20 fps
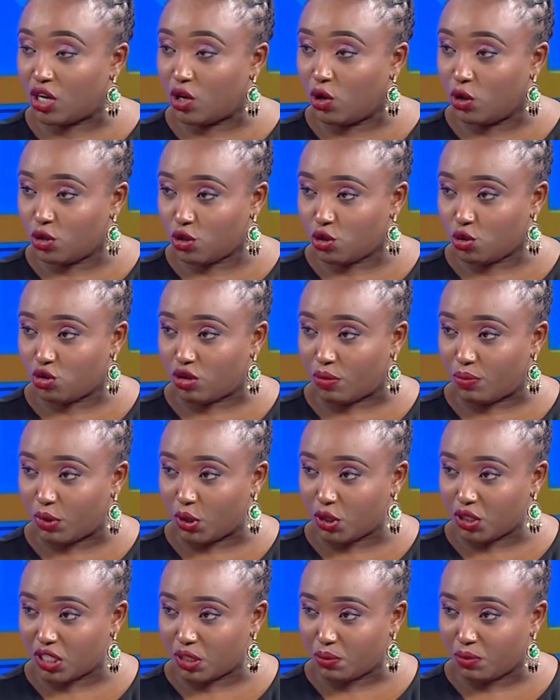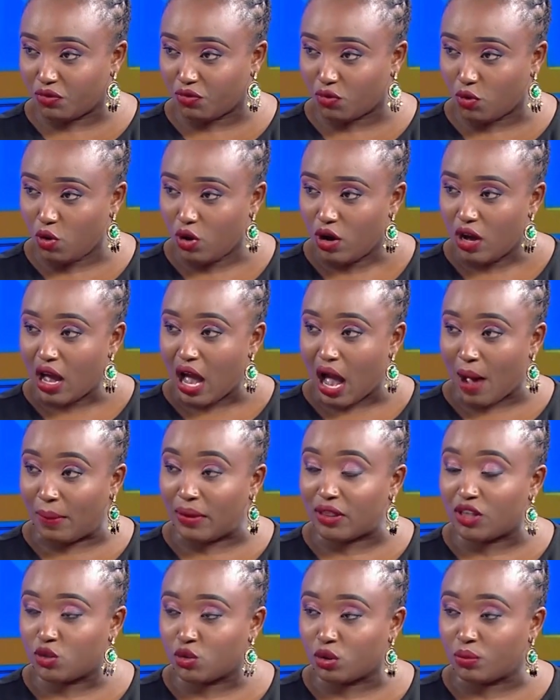gone through the process before? Emma,
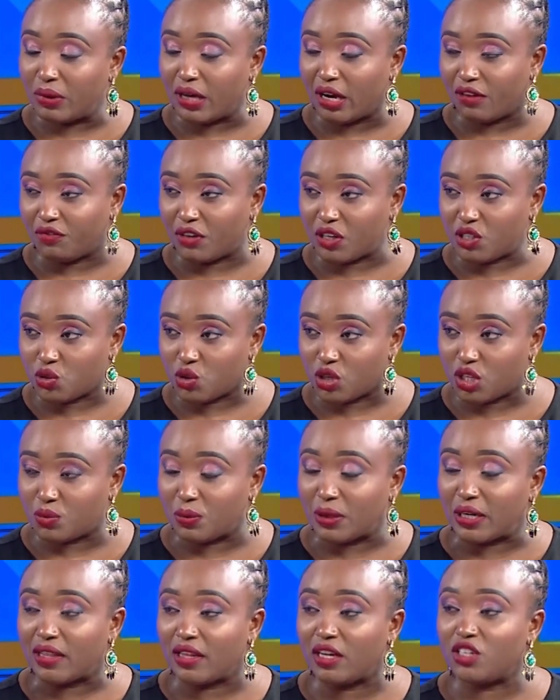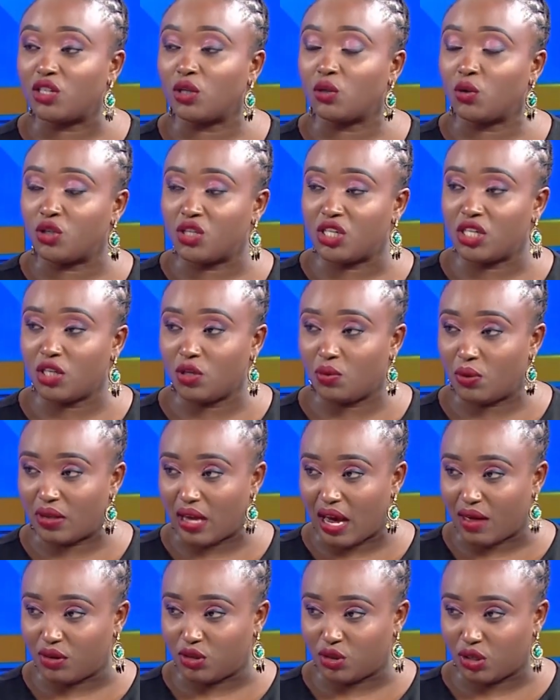this will be her first treatment, and then she'll continue with the
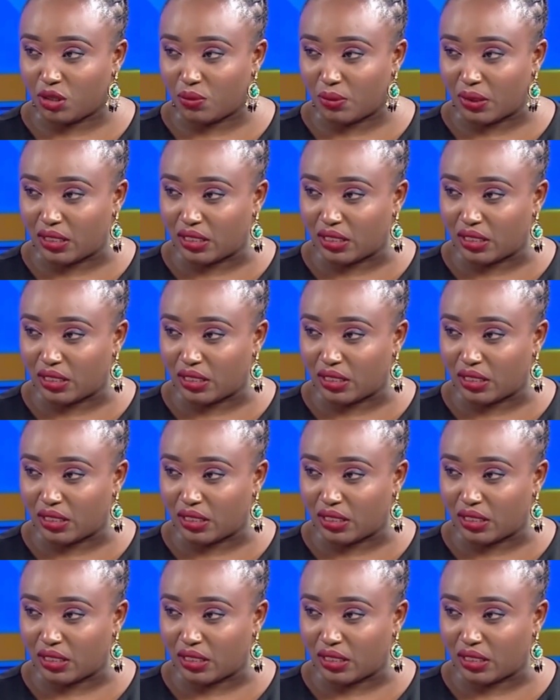other treatment.